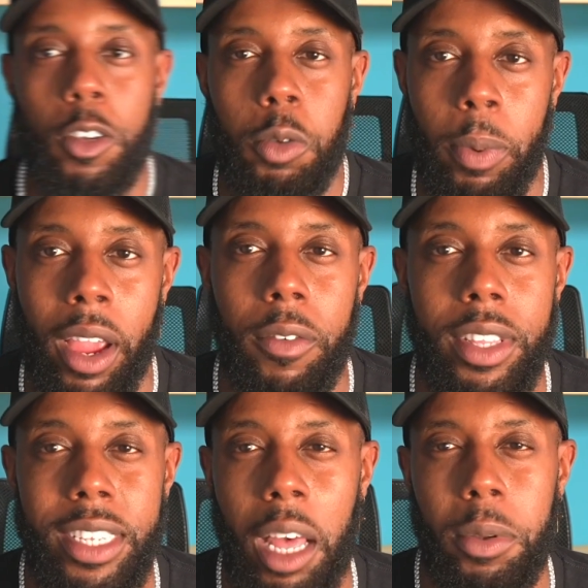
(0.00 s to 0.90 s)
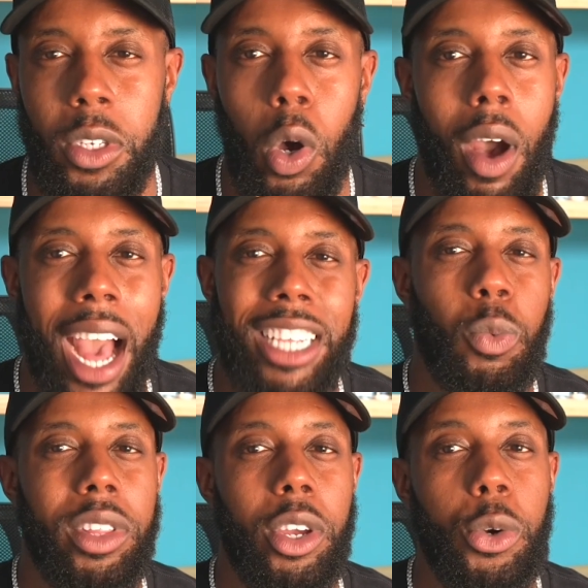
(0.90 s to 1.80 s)
I was preparing for this episode, I
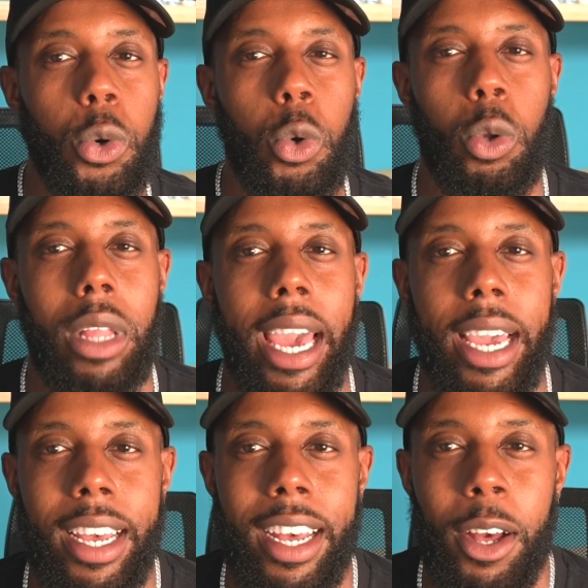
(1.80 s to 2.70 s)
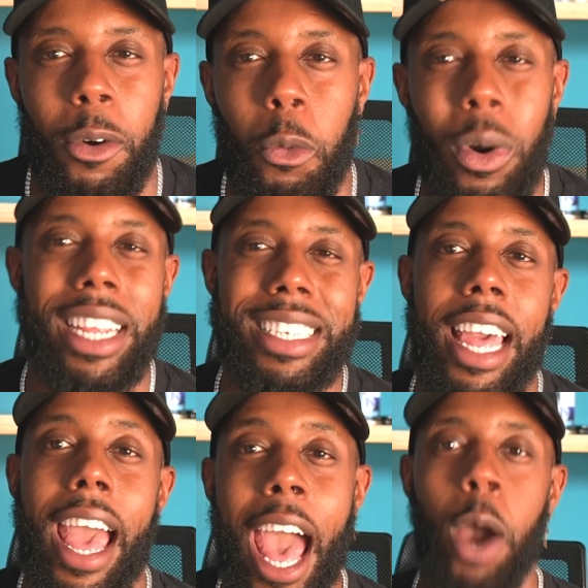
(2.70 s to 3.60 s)
just wanted to Google like what is
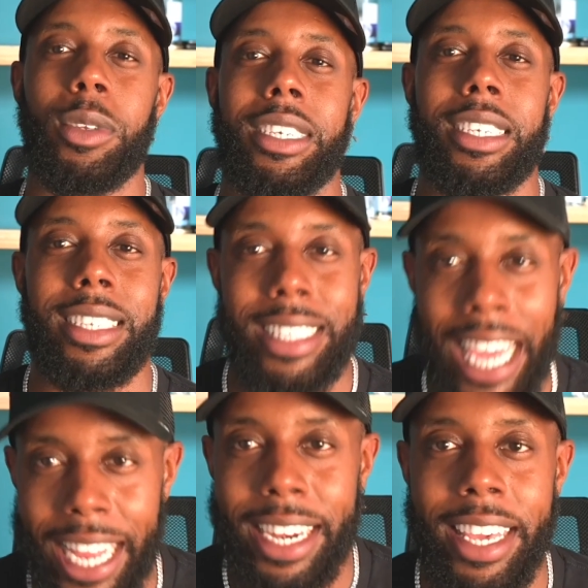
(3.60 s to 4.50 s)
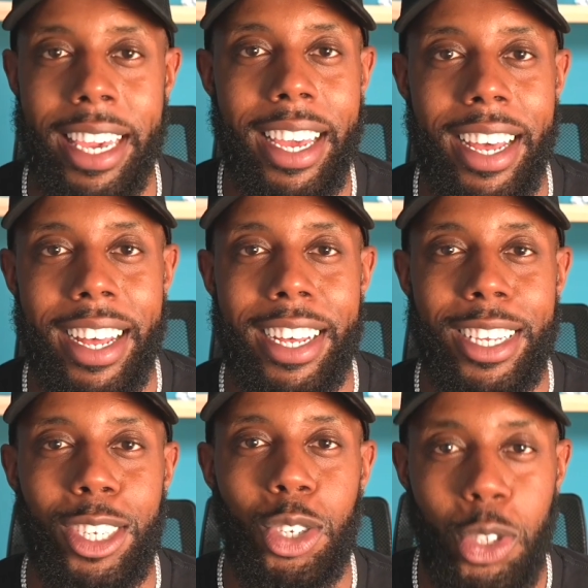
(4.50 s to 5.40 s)
the outstanding
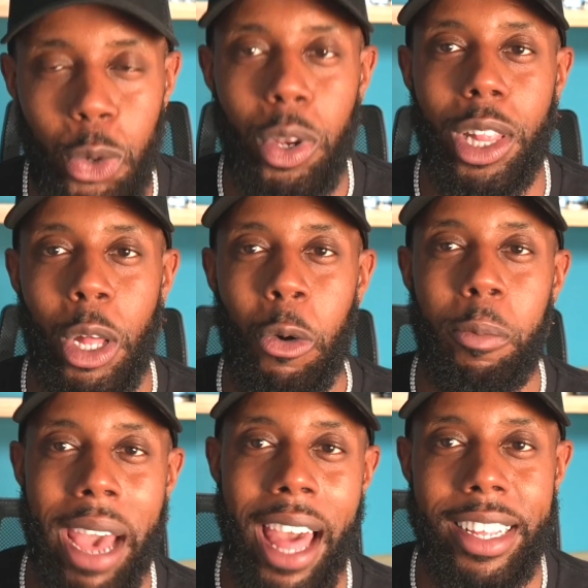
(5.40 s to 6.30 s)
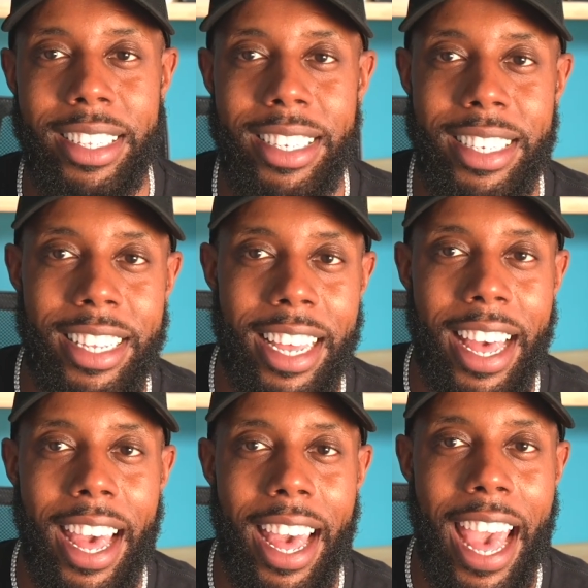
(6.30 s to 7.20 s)
student loan balance
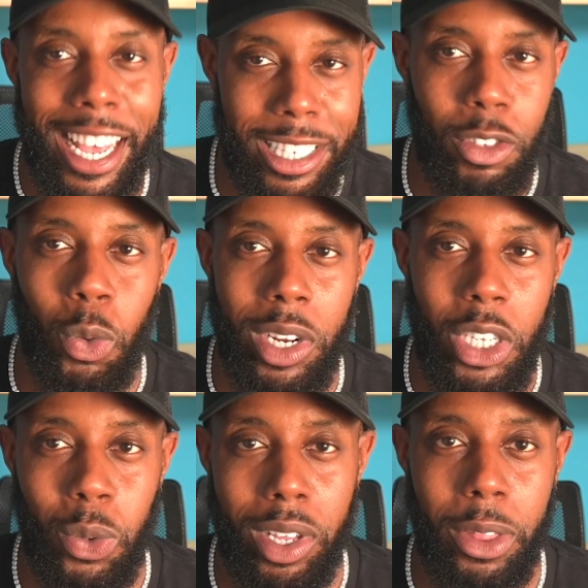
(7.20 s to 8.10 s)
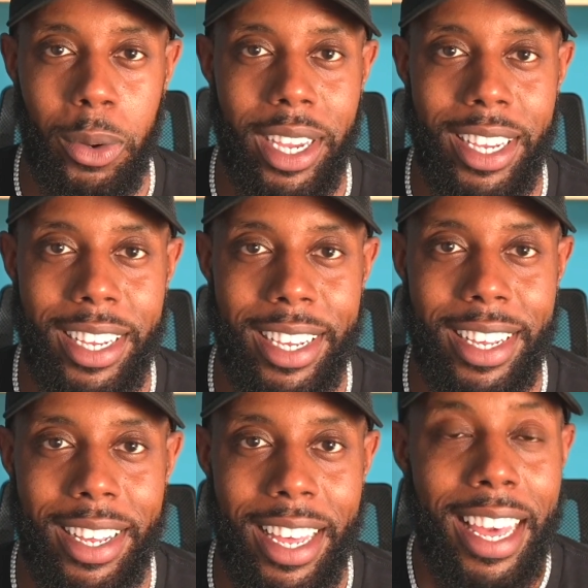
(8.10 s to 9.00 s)
as of 2023?
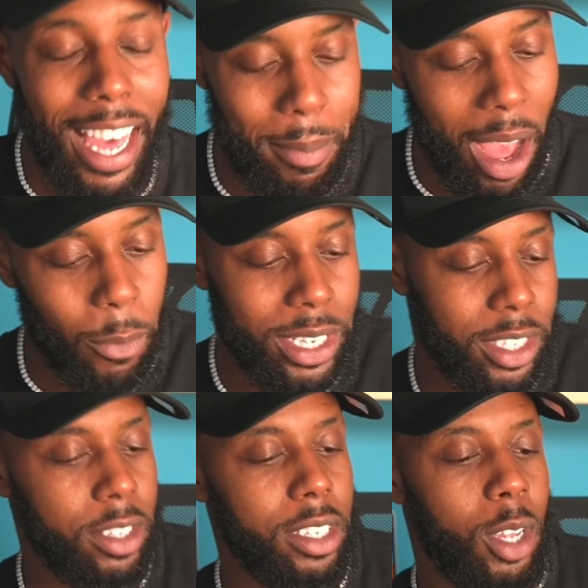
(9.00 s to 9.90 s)
And my research